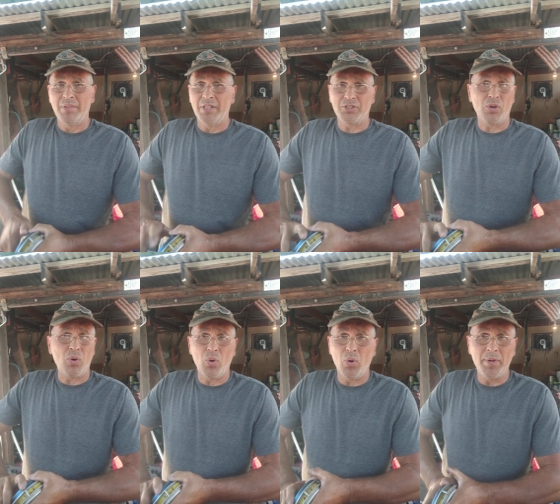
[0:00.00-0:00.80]
There's a
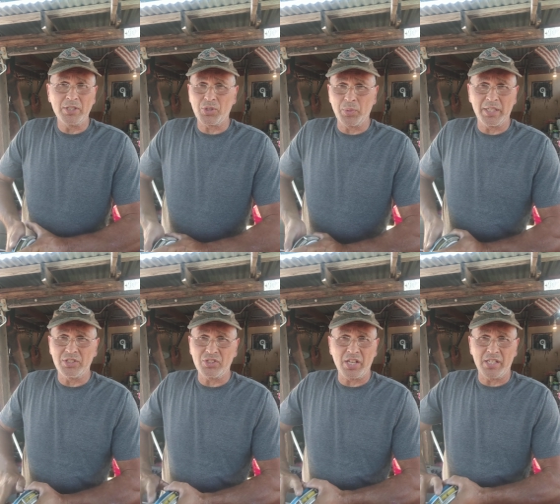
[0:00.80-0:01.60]
whole bunch of red
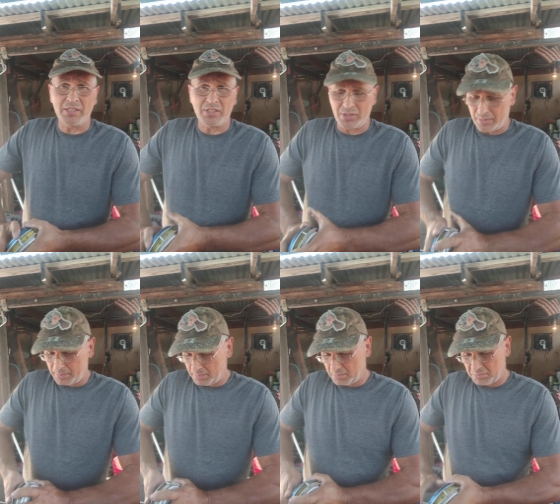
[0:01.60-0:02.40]
states
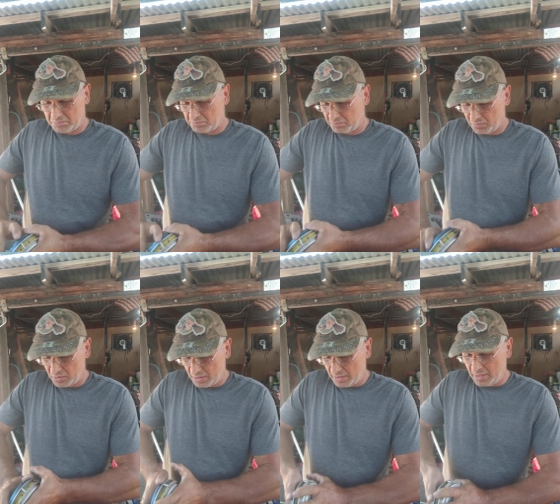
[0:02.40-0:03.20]

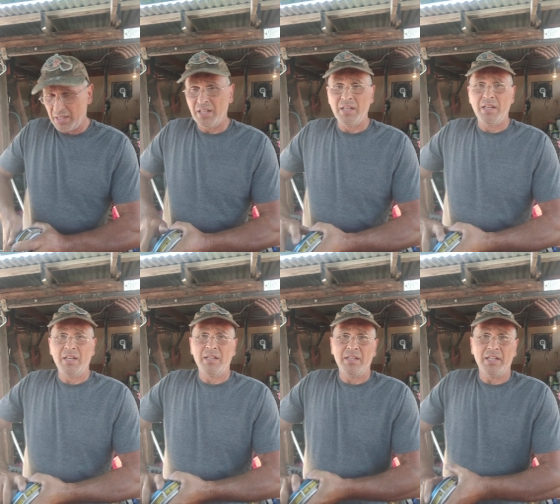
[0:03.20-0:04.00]

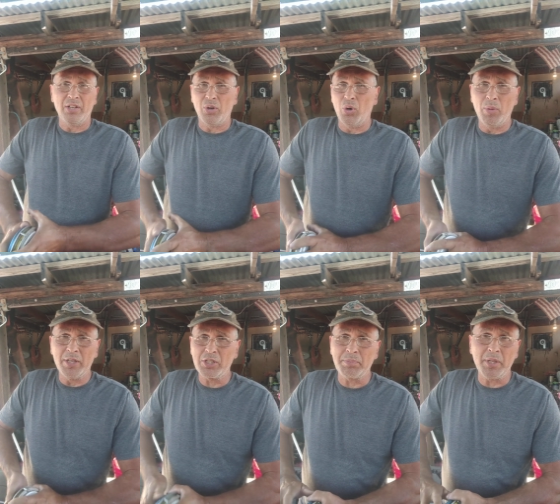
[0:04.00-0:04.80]
and a whole
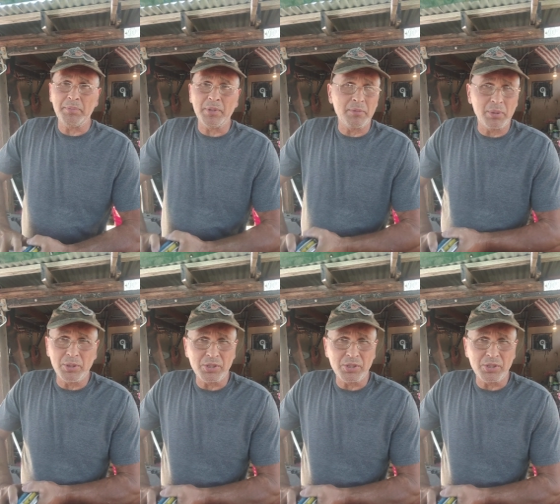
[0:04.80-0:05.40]
bunch of people in blue